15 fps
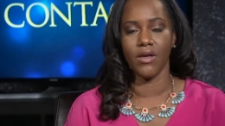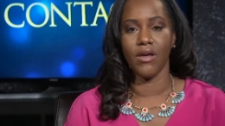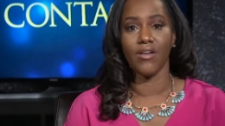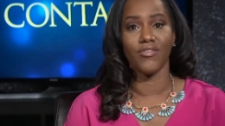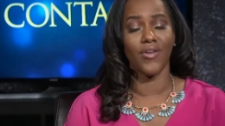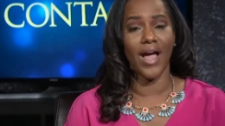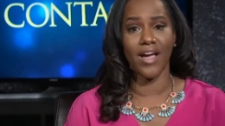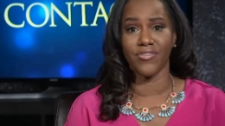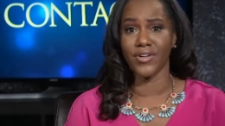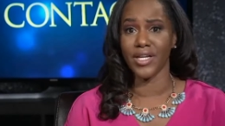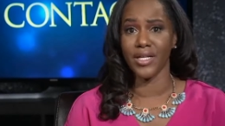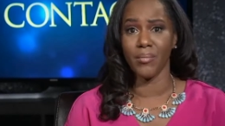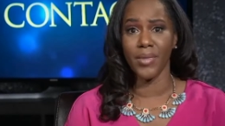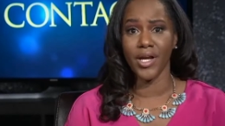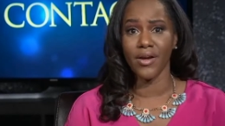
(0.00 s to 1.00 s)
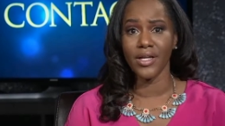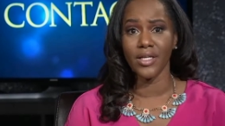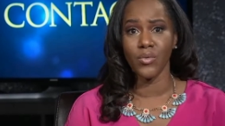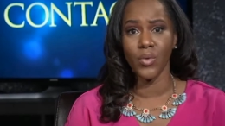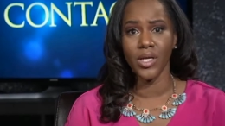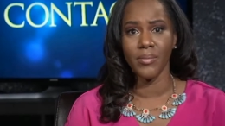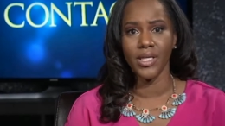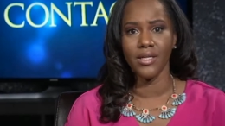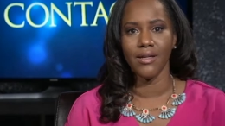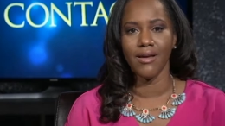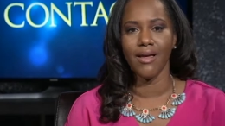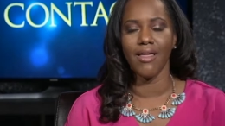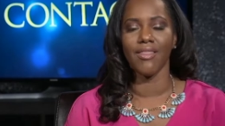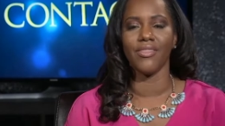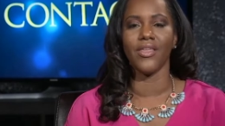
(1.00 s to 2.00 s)
For African American women,
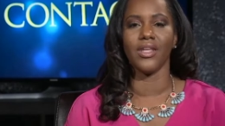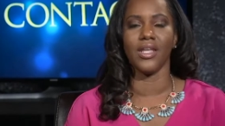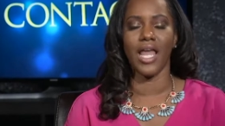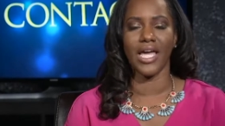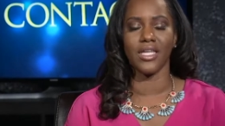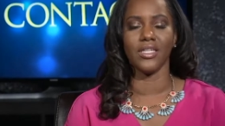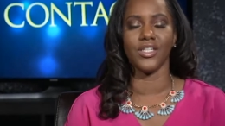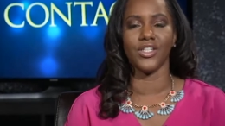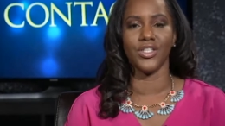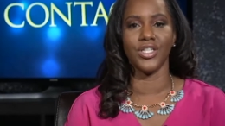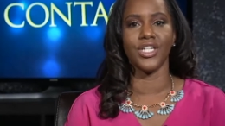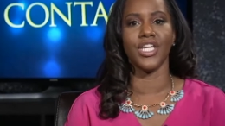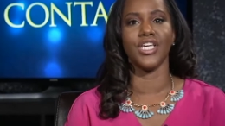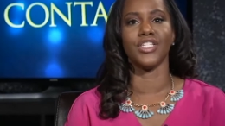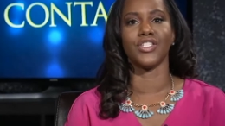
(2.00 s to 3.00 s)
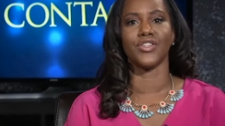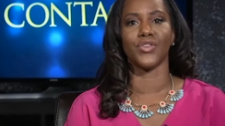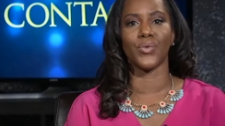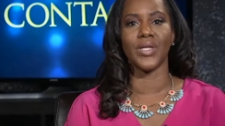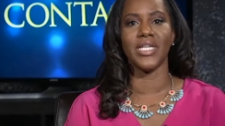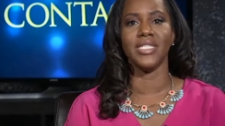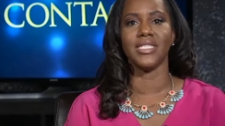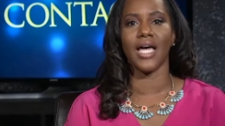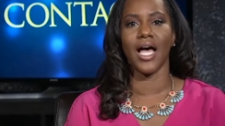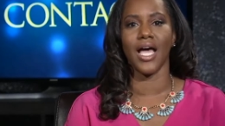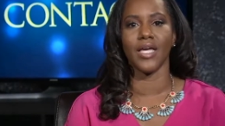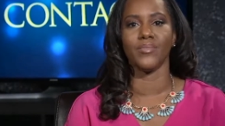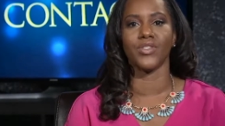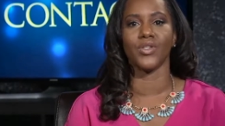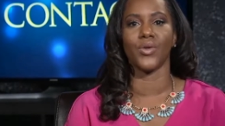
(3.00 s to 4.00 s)
the likelihood is 3
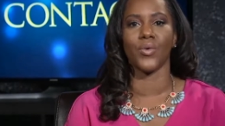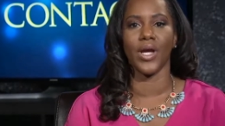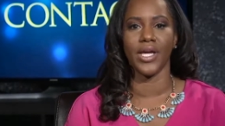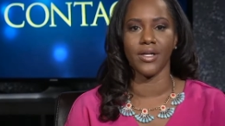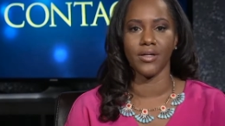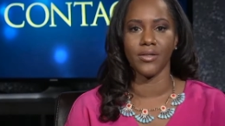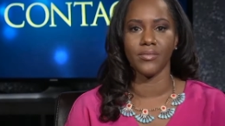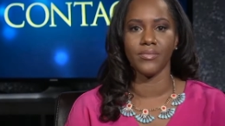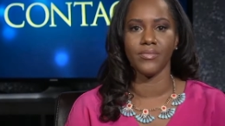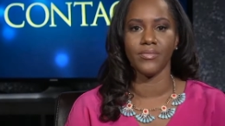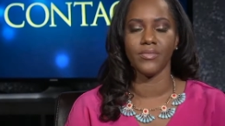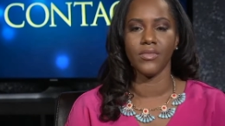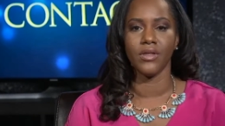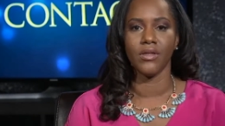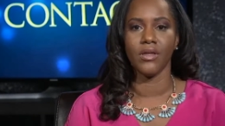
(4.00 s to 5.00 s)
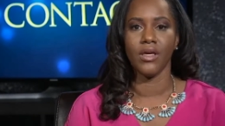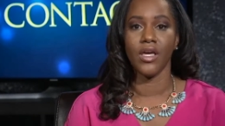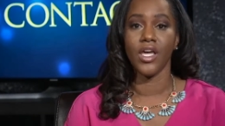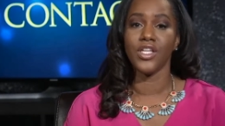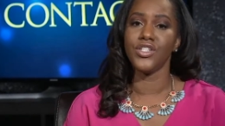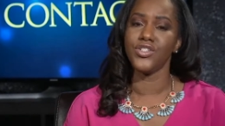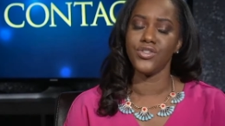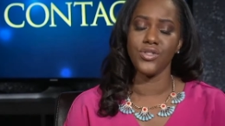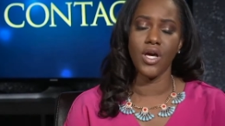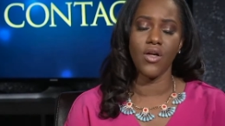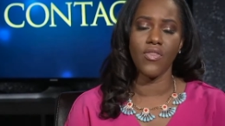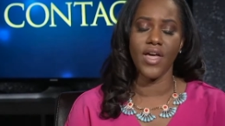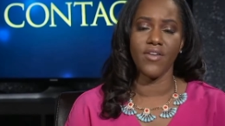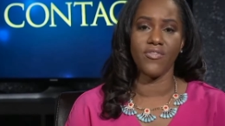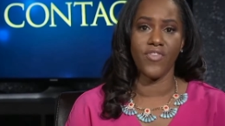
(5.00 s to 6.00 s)
times greater. Did you know
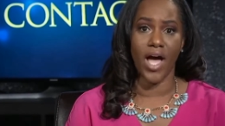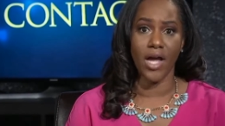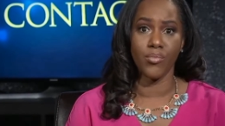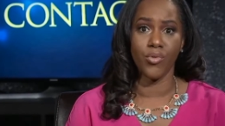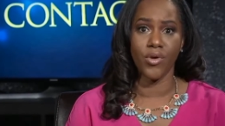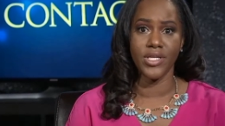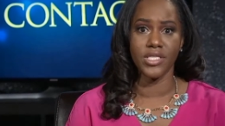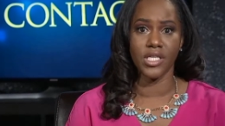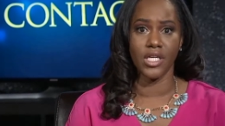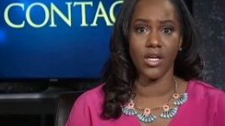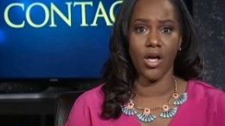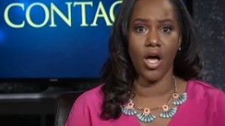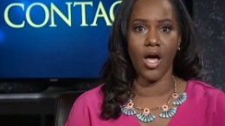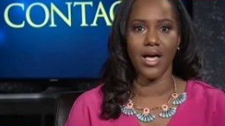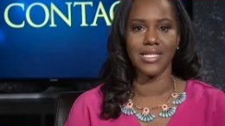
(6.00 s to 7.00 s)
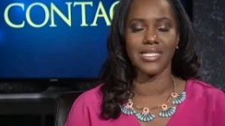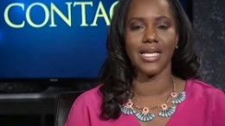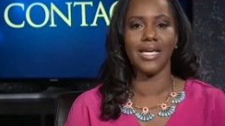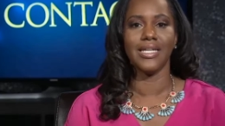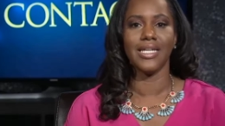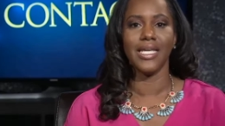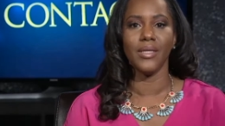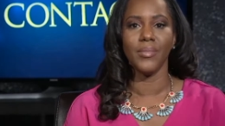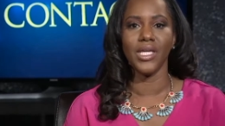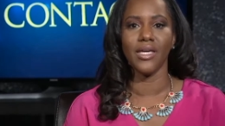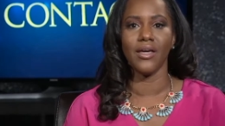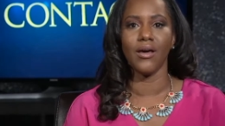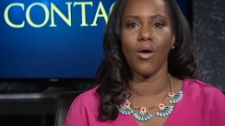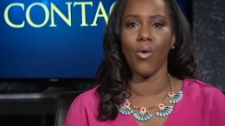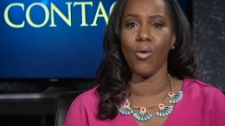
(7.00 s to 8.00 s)
that fibroids can cause
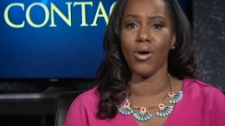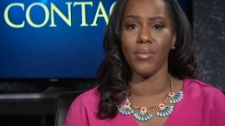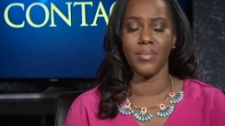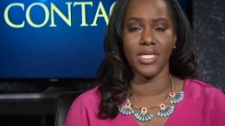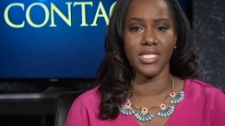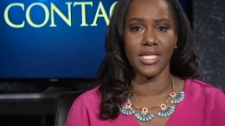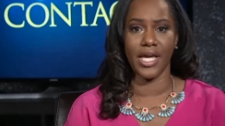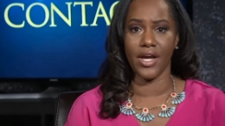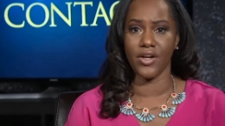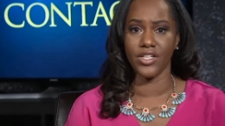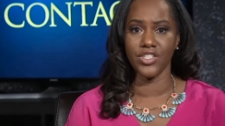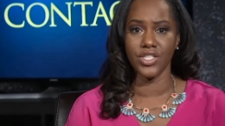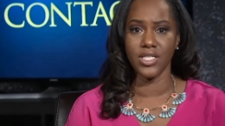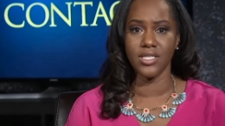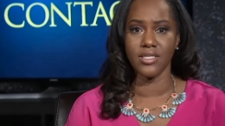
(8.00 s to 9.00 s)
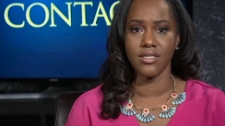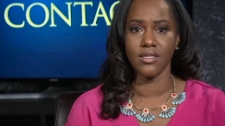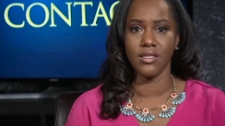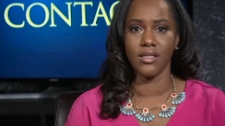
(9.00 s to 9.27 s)
anemia or miscarriages?